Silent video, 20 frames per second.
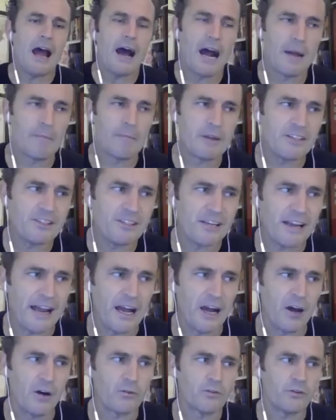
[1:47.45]
I'm in
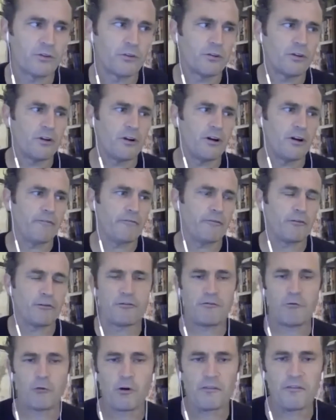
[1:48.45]
town for
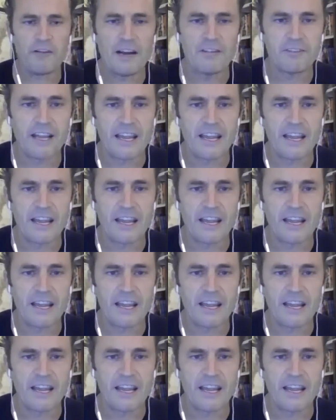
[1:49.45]
4 or 5